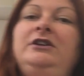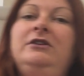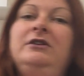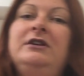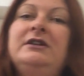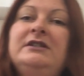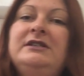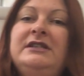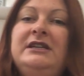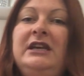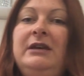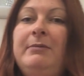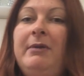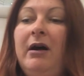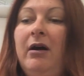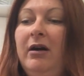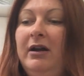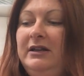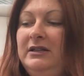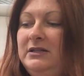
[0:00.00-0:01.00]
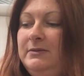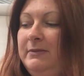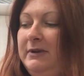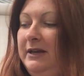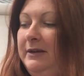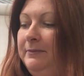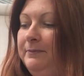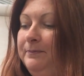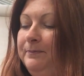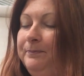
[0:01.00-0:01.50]
you can see behind
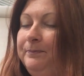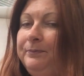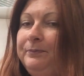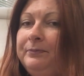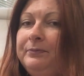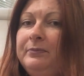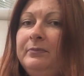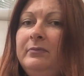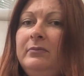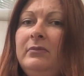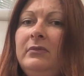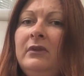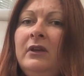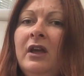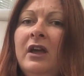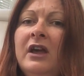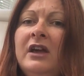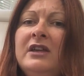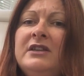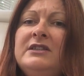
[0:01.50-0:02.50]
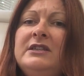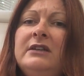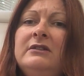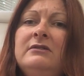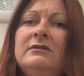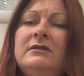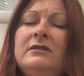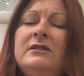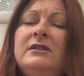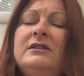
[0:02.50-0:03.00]
me. So,
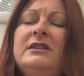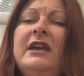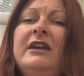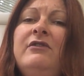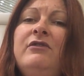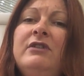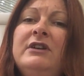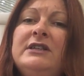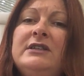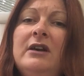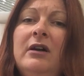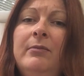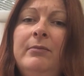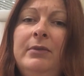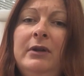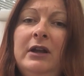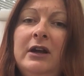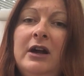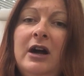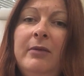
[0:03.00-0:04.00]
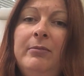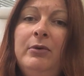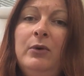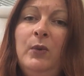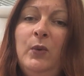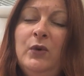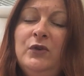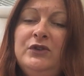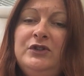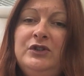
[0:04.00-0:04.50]
say for example, a couple
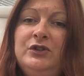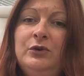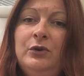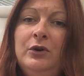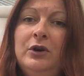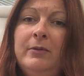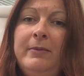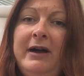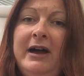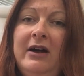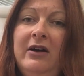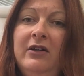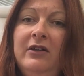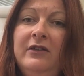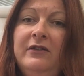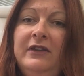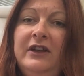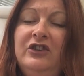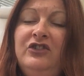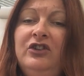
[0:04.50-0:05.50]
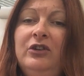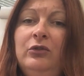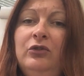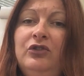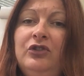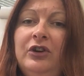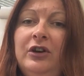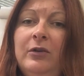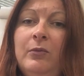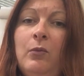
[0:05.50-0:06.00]
want to talk about their
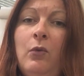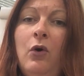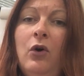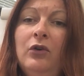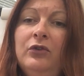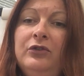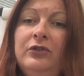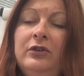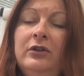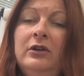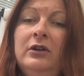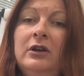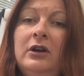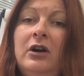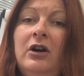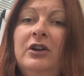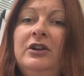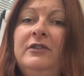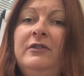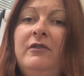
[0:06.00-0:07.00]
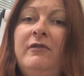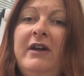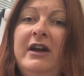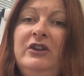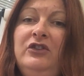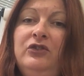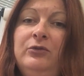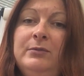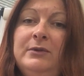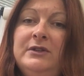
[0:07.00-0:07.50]
children and what kind of
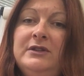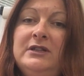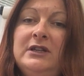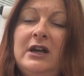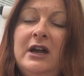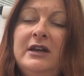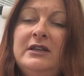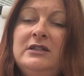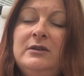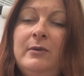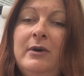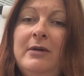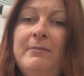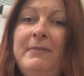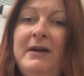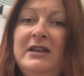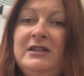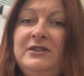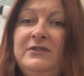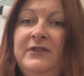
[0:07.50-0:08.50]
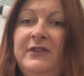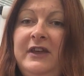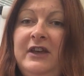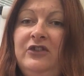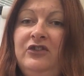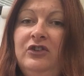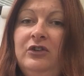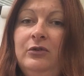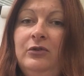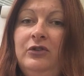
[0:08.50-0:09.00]
arrangements are going to work best for their
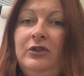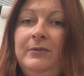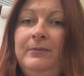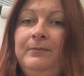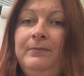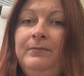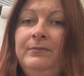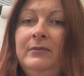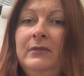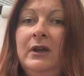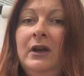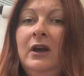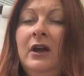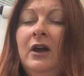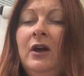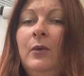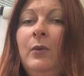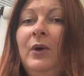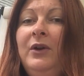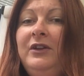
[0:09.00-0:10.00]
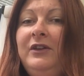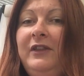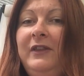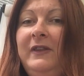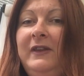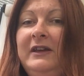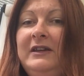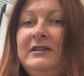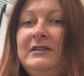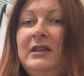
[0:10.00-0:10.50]
children. One of the
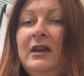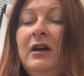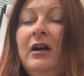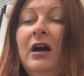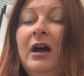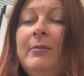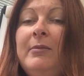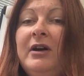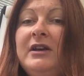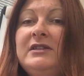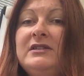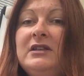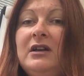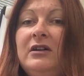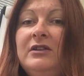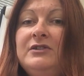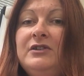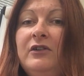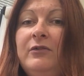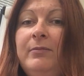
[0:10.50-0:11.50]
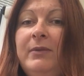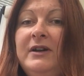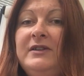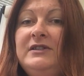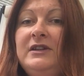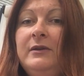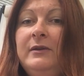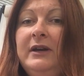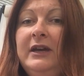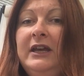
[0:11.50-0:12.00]
things that I might start off by
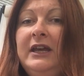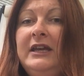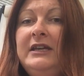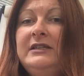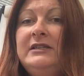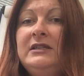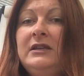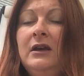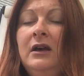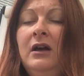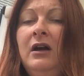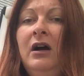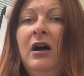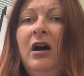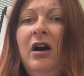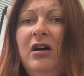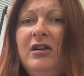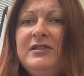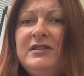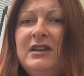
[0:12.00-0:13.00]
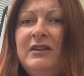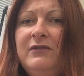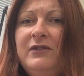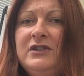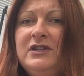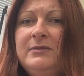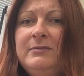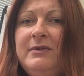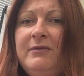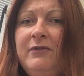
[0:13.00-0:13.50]
doing is asking for
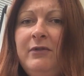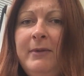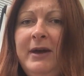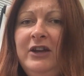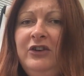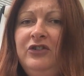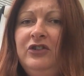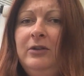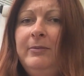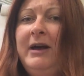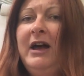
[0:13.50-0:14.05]
some information